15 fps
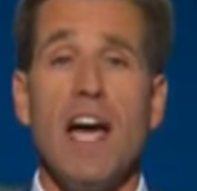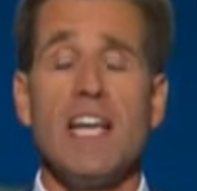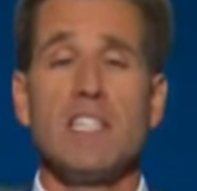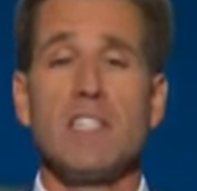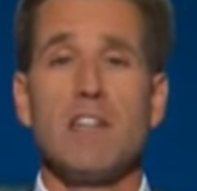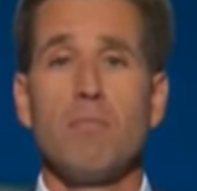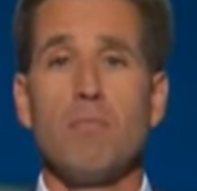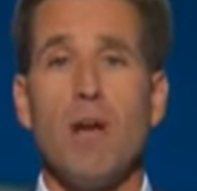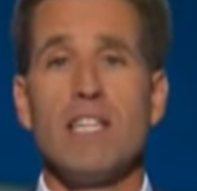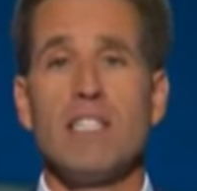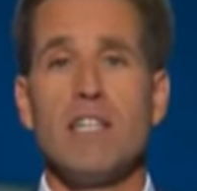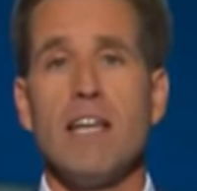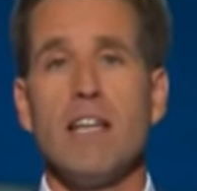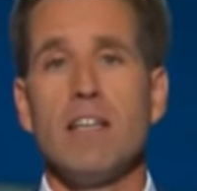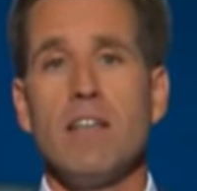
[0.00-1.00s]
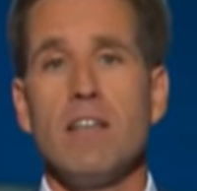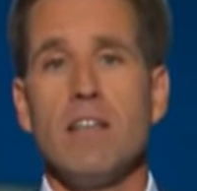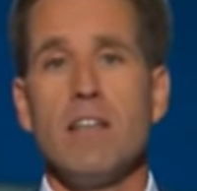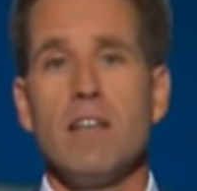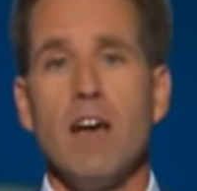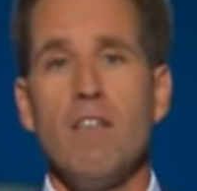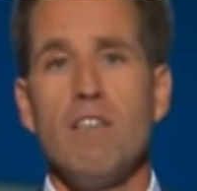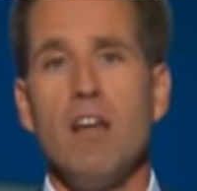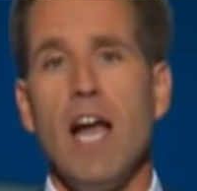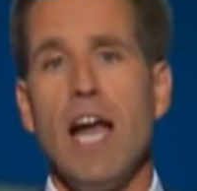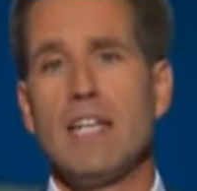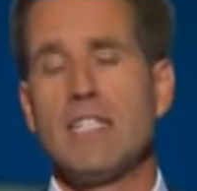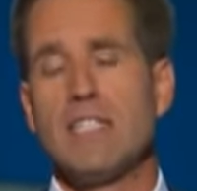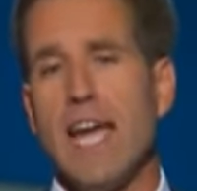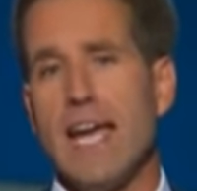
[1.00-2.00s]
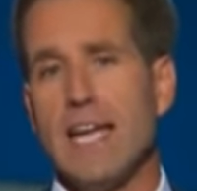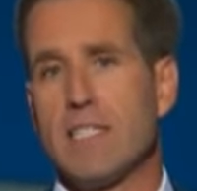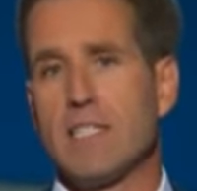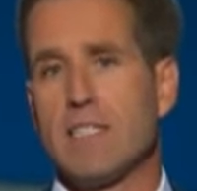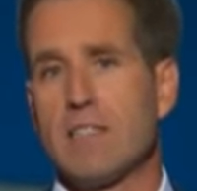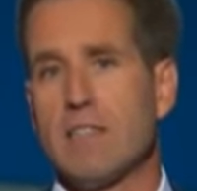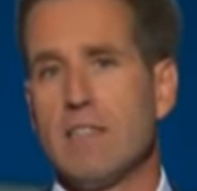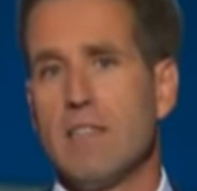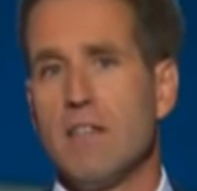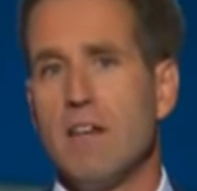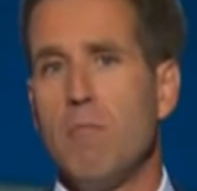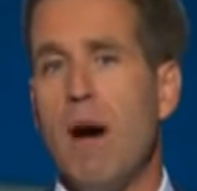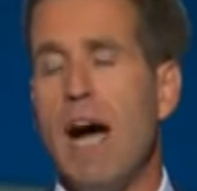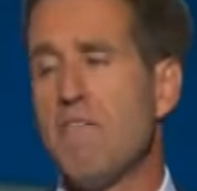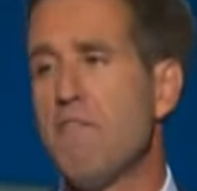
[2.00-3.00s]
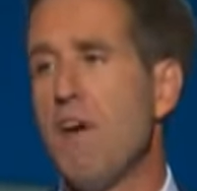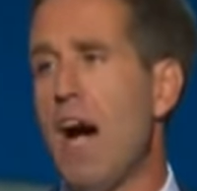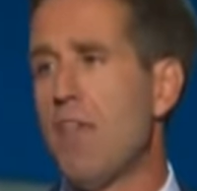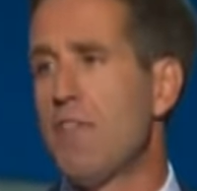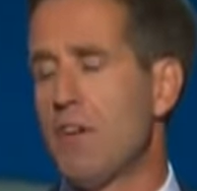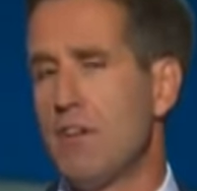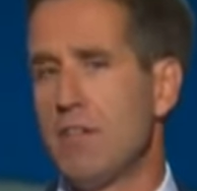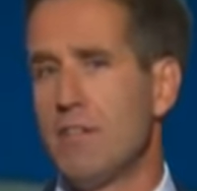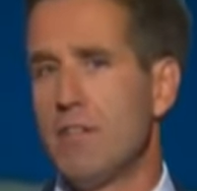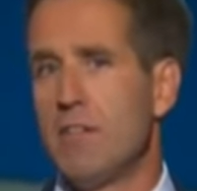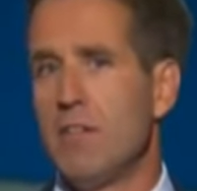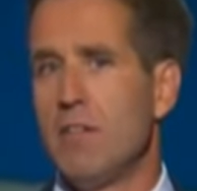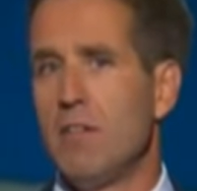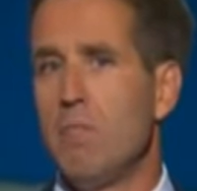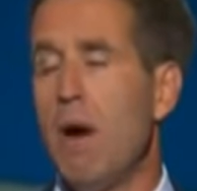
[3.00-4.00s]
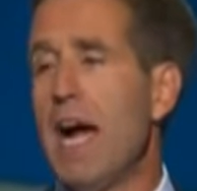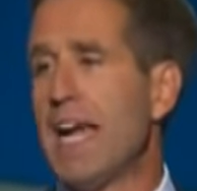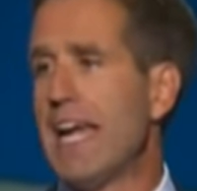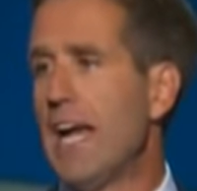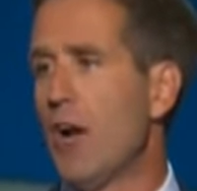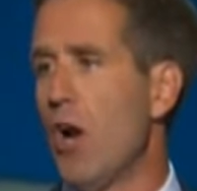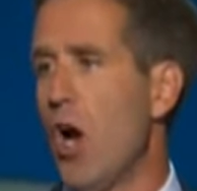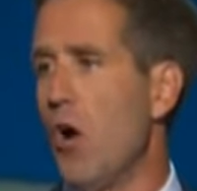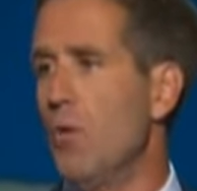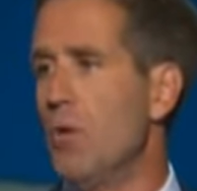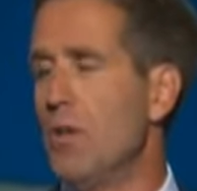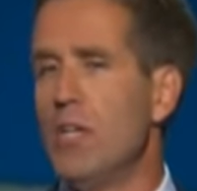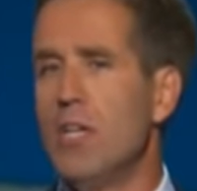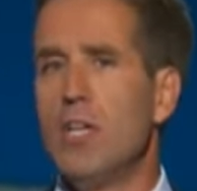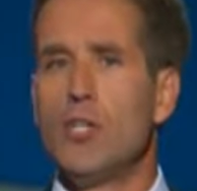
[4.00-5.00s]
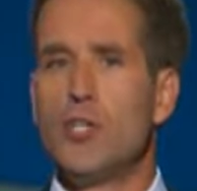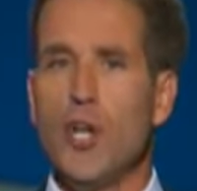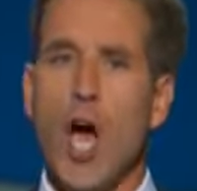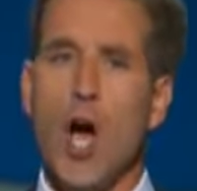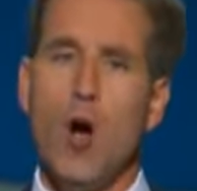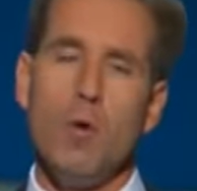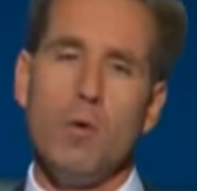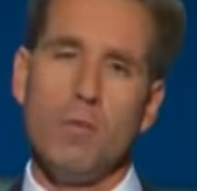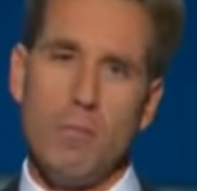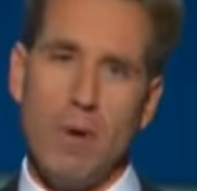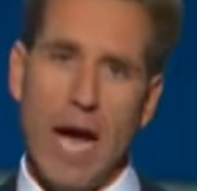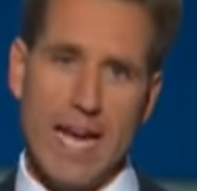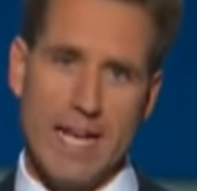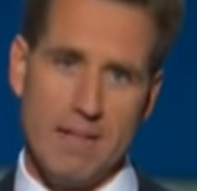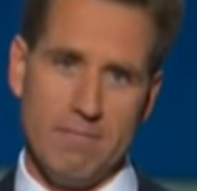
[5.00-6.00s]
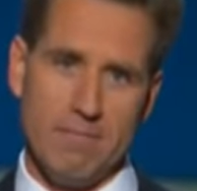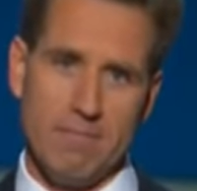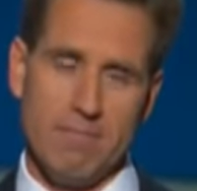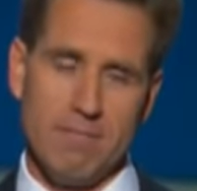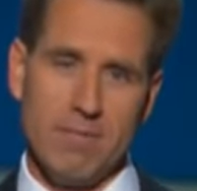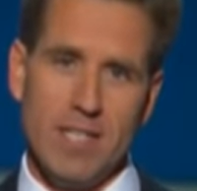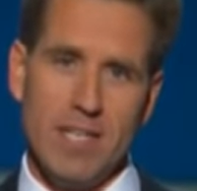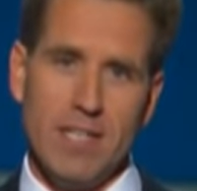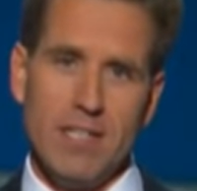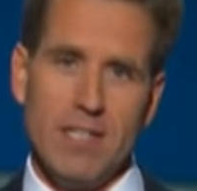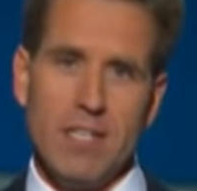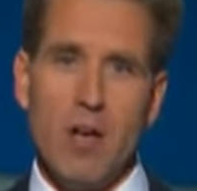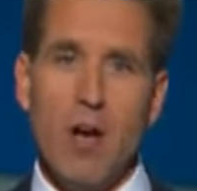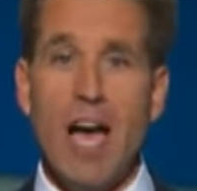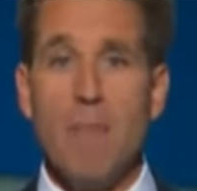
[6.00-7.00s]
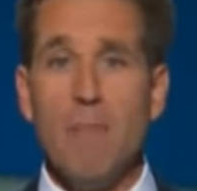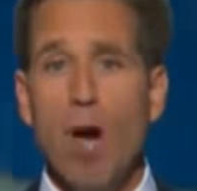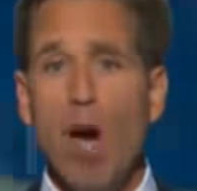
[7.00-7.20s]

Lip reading: Vice President of the United States my father, my hero, Joe Biden. I